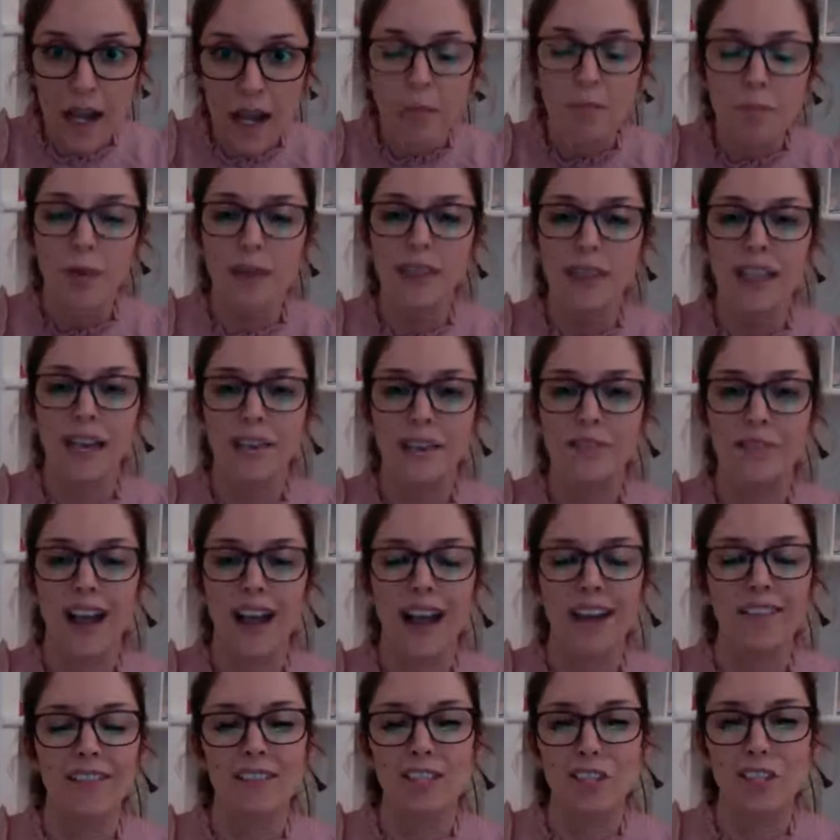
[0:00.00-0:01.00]
but then we
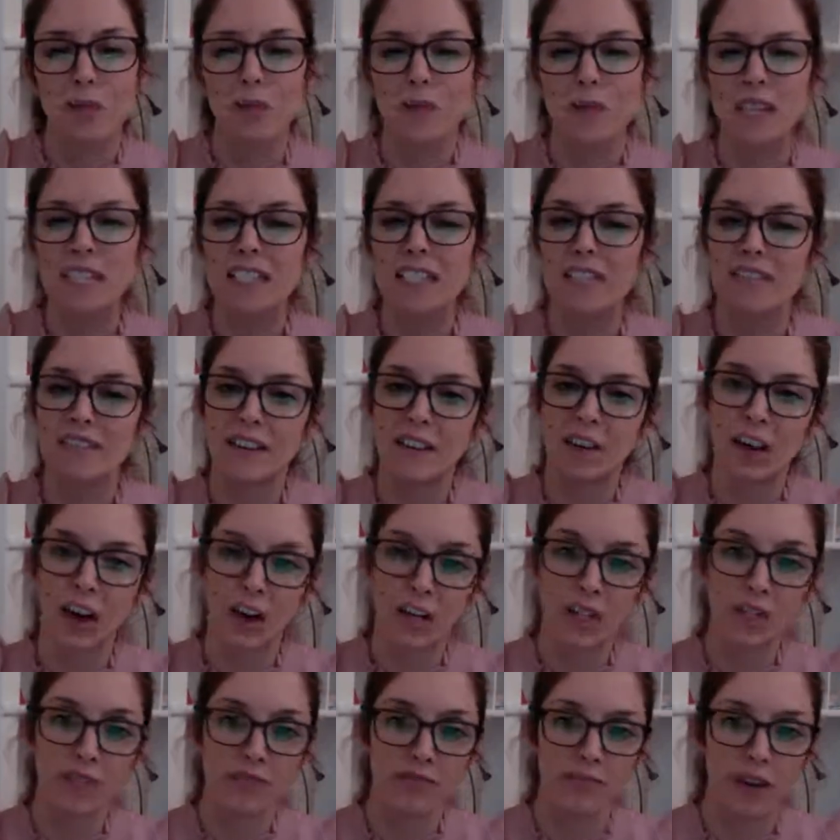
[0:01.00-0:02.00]
have so many different
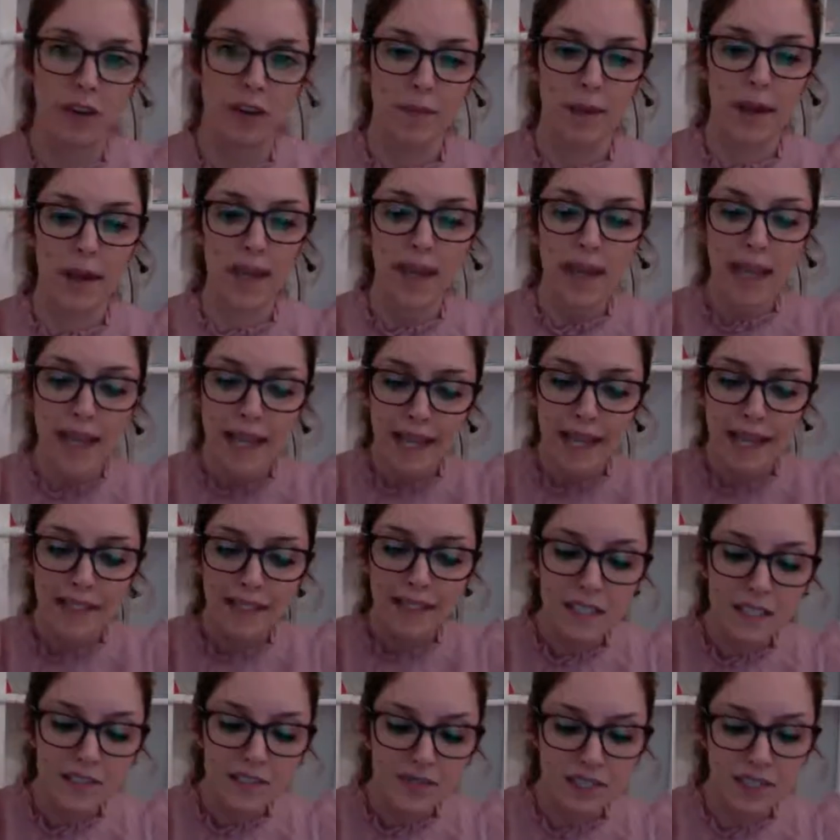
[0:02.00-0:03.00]
kinds of fiber. In
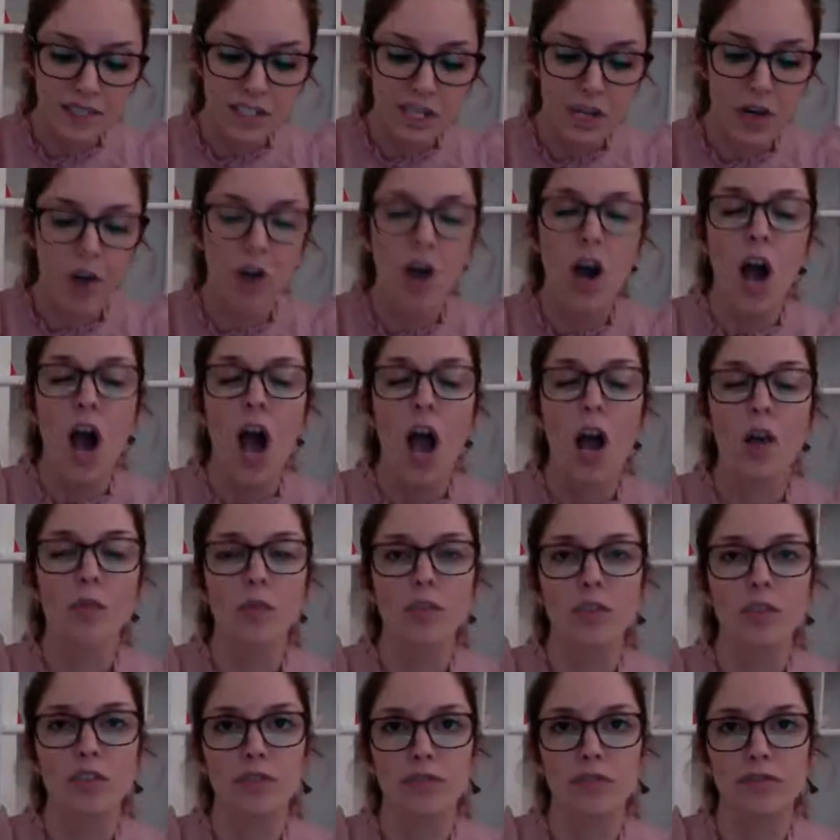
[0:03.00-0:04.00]
this video, I
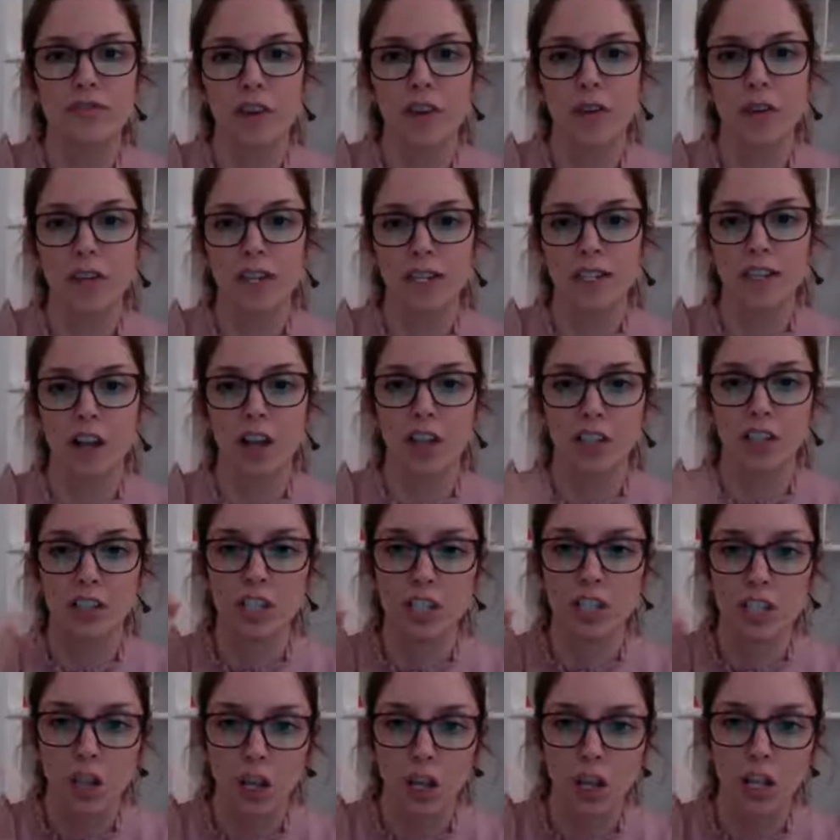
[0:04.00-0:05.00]
want to focus on
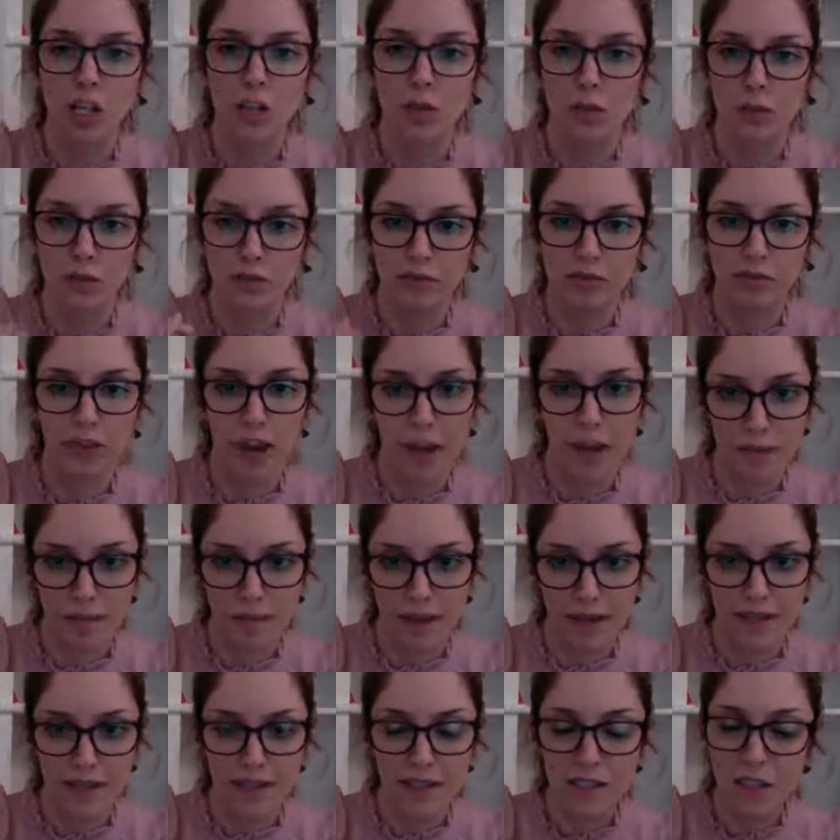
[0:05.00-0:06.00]
soluble fiber.
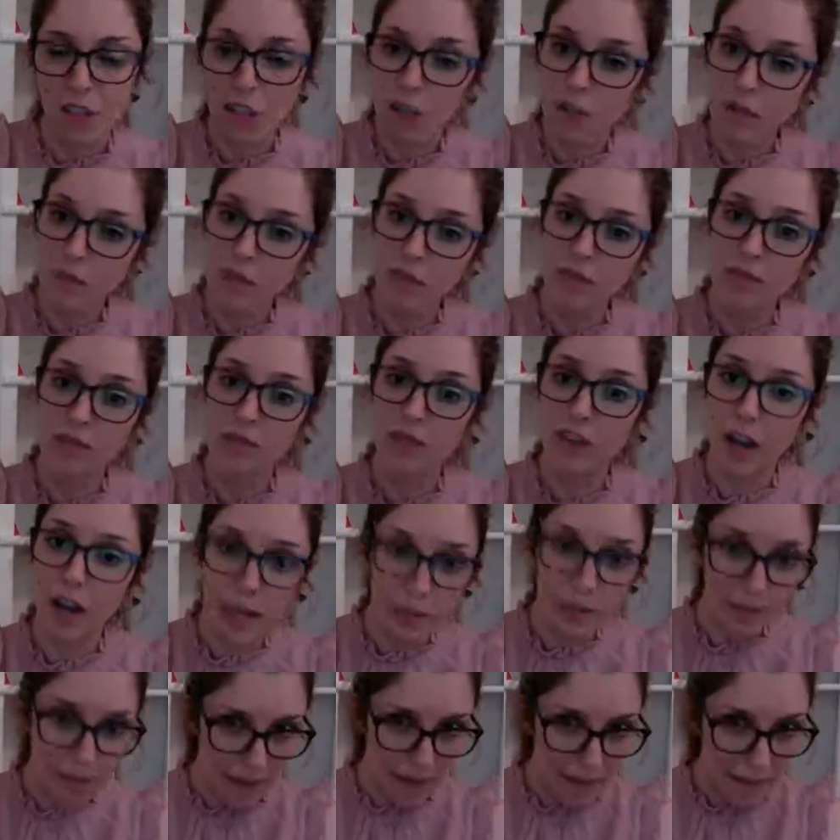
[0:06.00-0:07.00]
Soluble
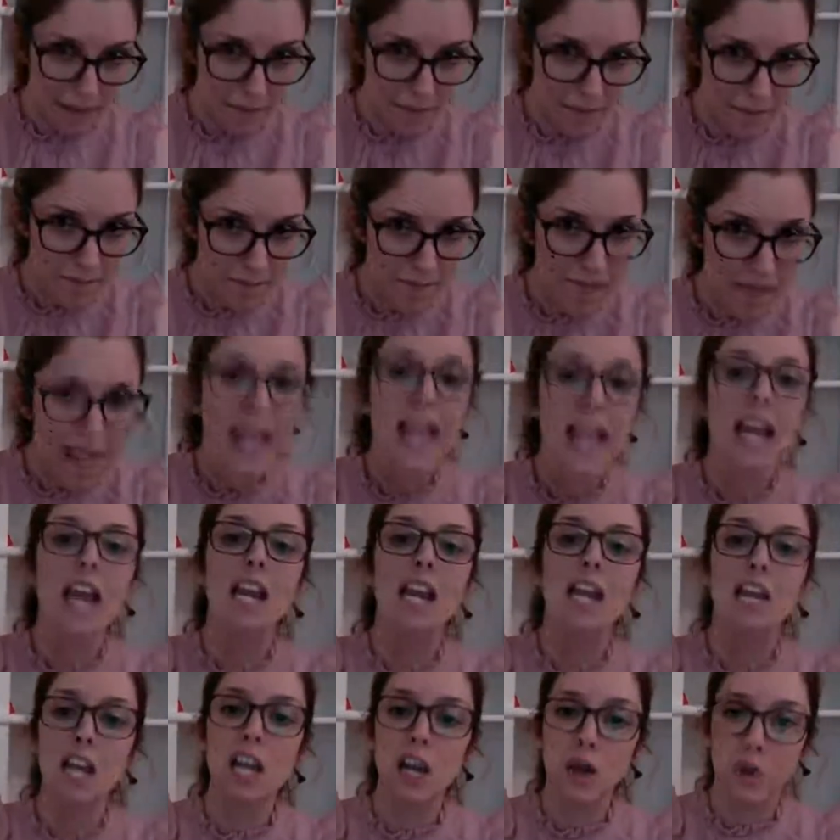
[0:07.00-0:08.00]
fiber
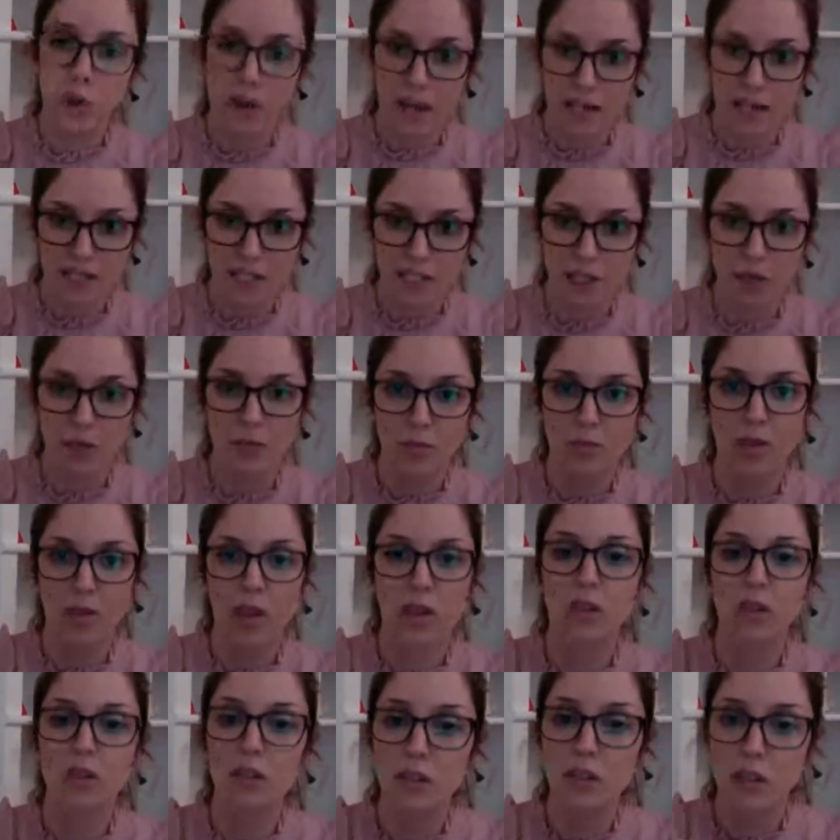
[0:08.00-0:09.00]
lowers your
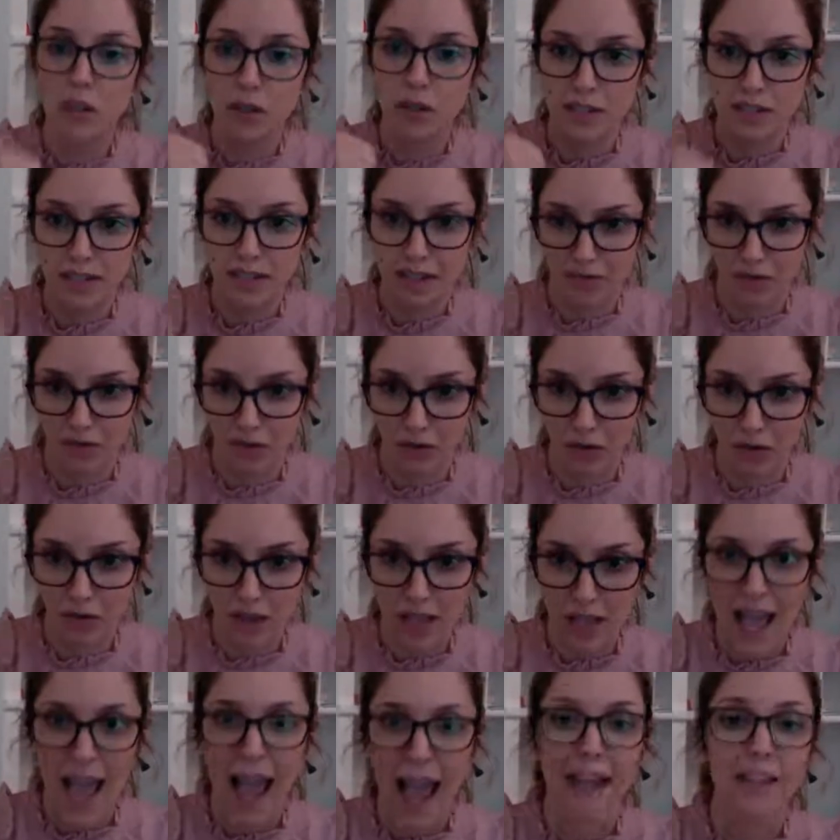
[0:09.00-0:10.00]
blood glucose level
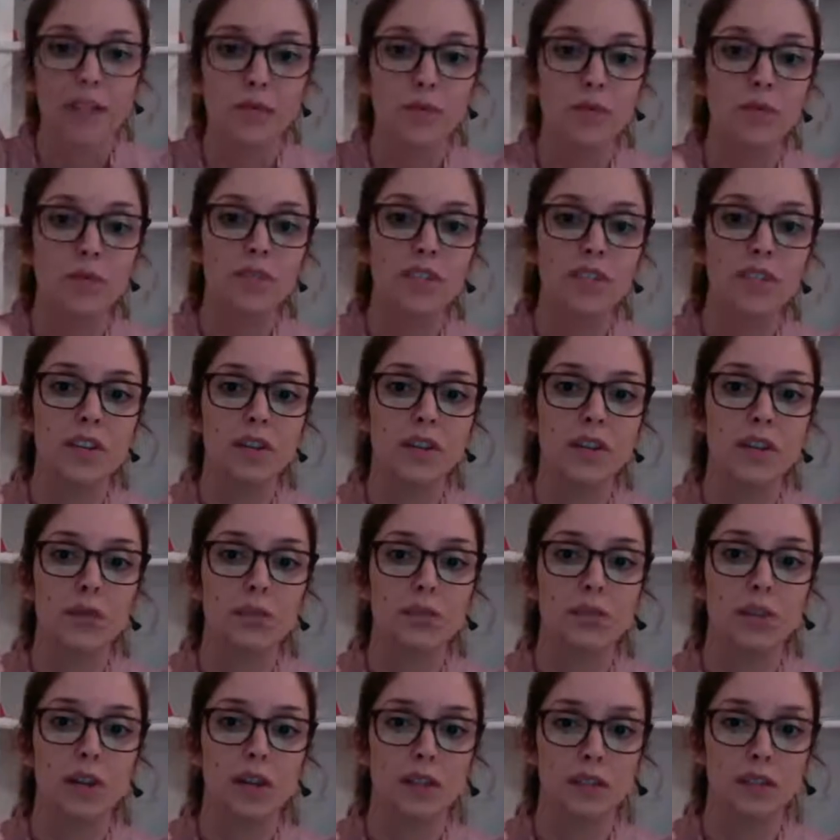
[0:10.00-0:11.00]
and also your
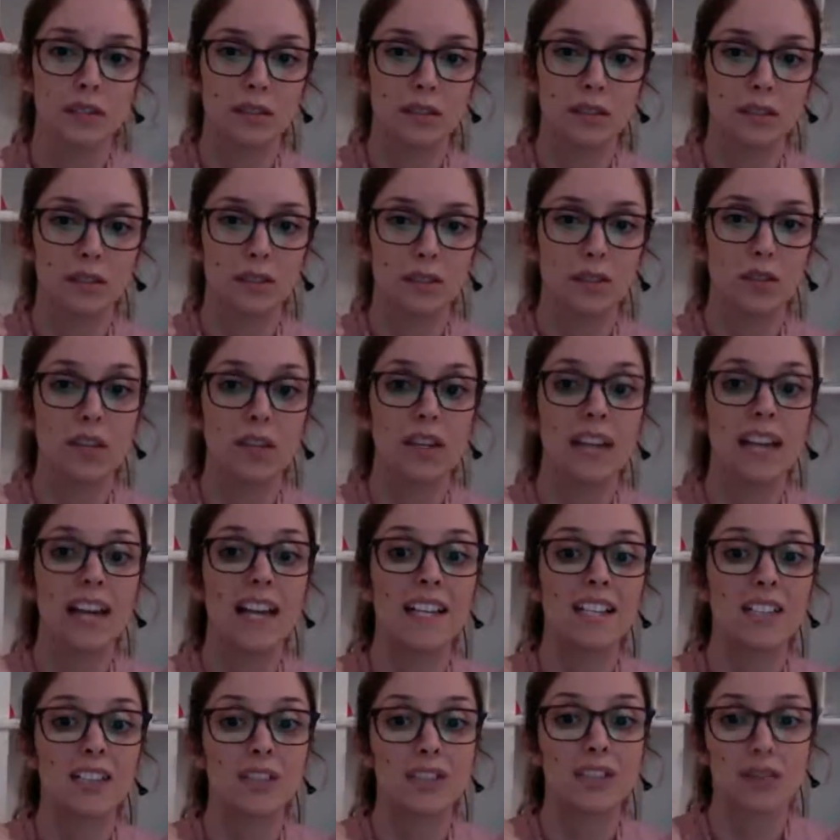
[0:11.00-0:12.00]
blood
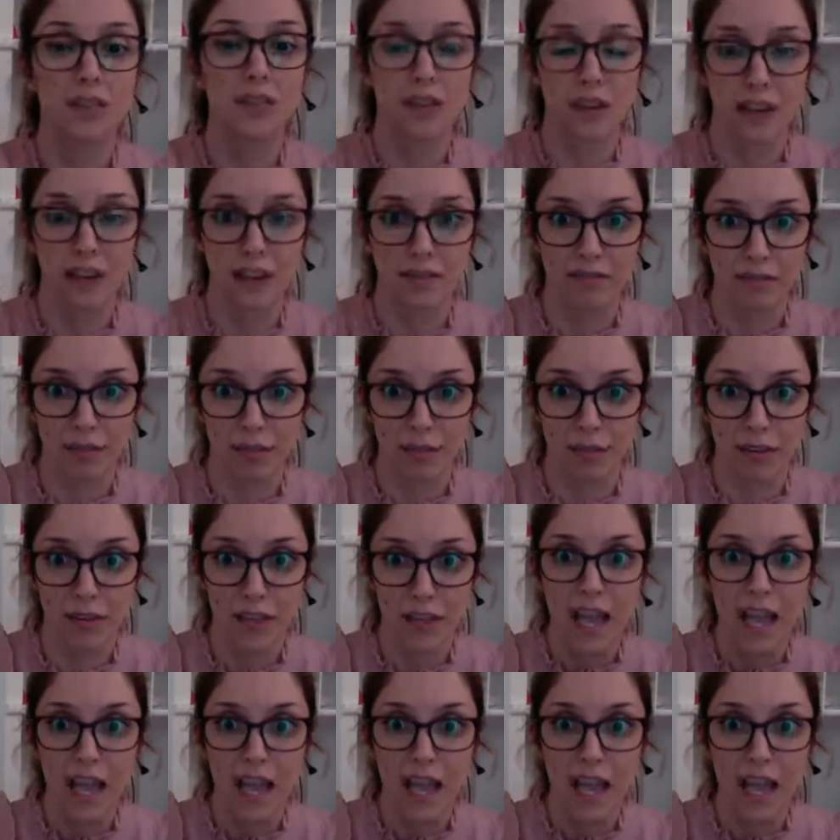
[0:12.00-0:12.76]
cholesterol level.